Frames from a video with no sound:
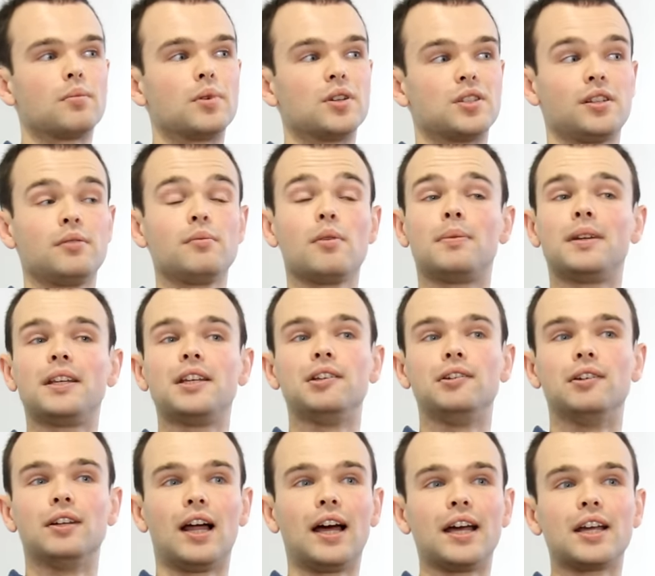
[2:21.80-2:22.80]
Presumably you
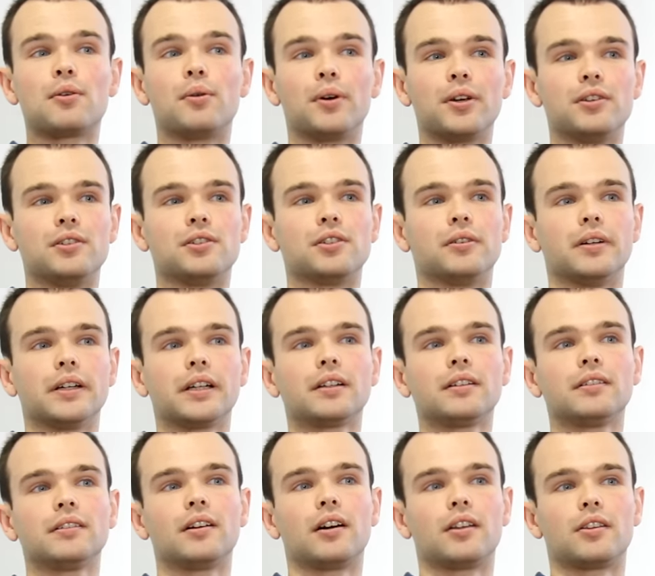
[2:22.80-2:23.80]
like what you're
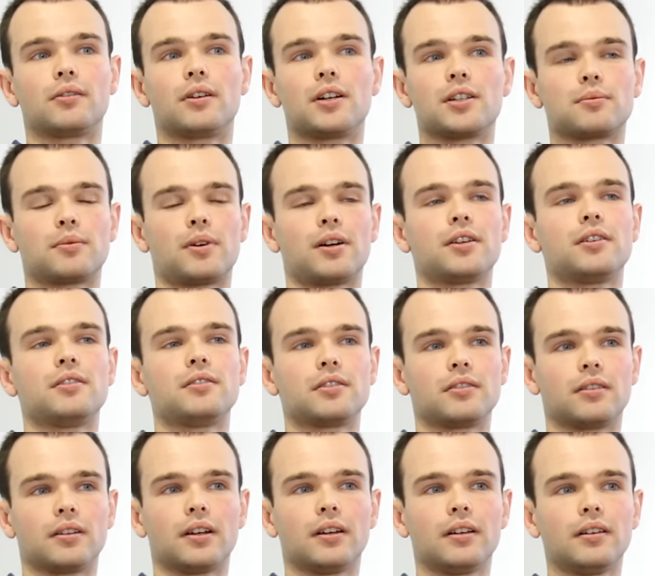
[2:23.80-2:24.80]
doing, otherwise why are you
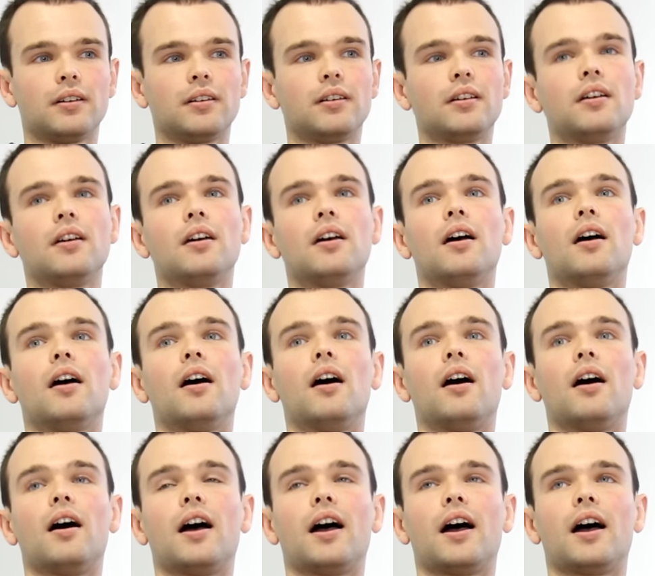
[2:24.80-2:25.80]
doing it?
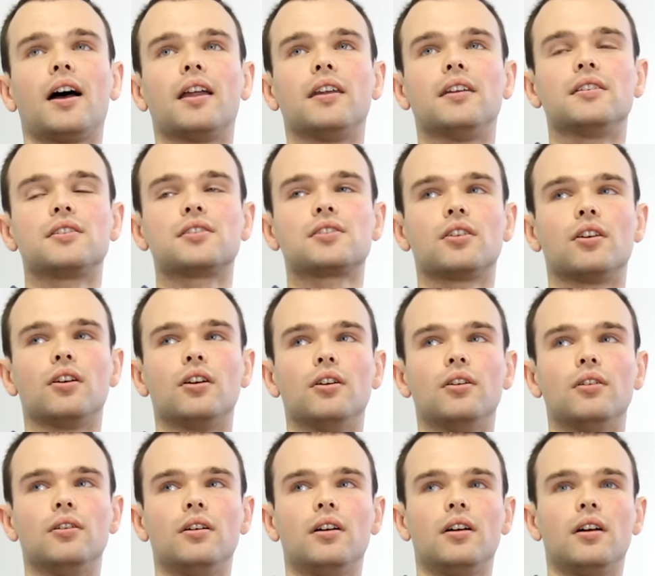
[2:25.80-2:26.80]
And
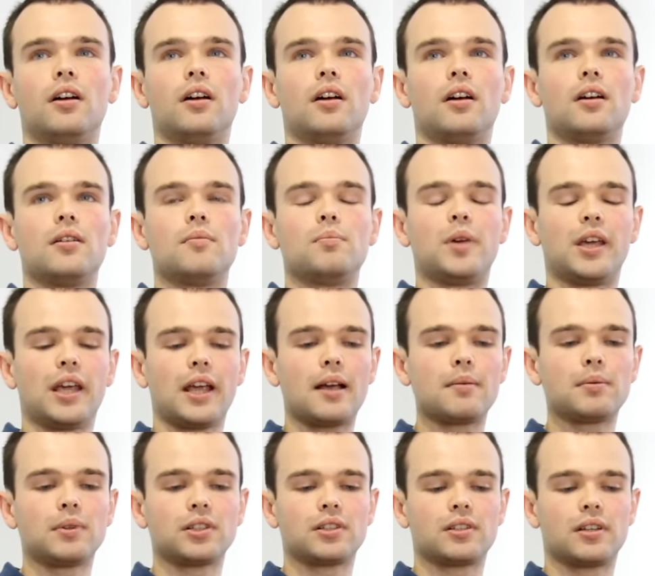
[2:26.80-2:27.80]
so being
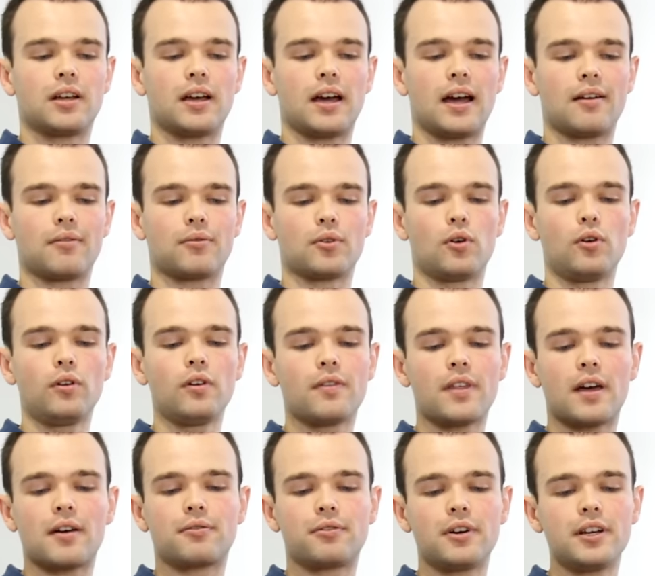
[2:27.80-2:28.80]
able to have all of
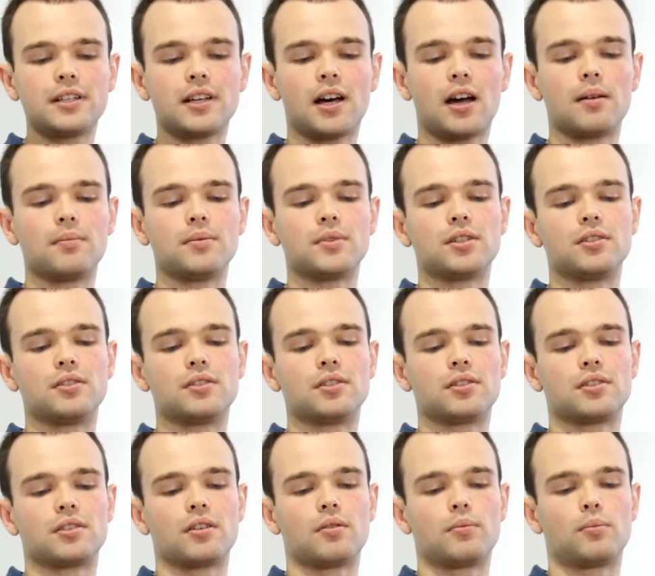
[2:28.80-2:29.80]
that free time to
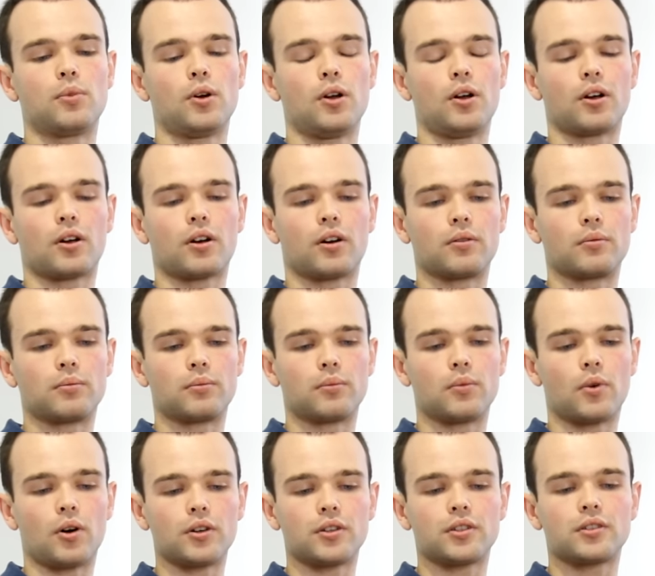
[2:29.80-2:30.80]
just work on
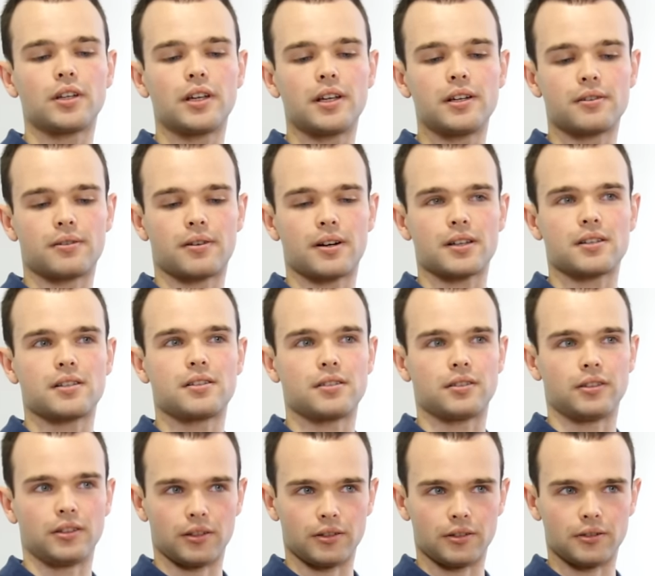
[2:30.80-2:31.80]
what interests
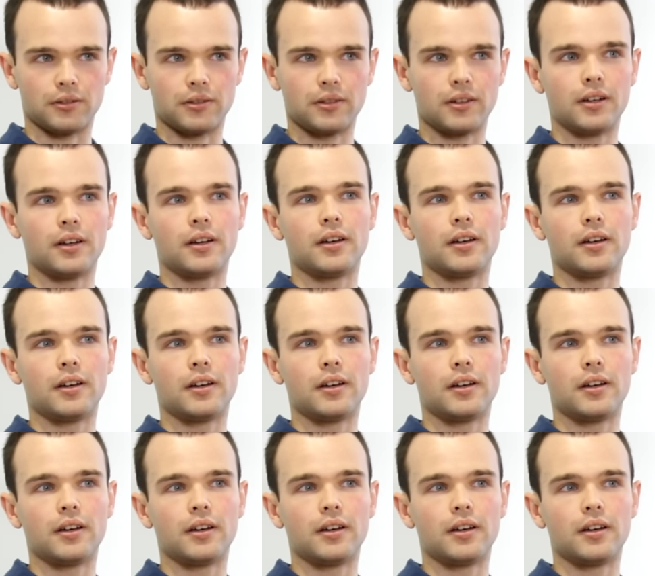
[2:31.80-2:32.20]
you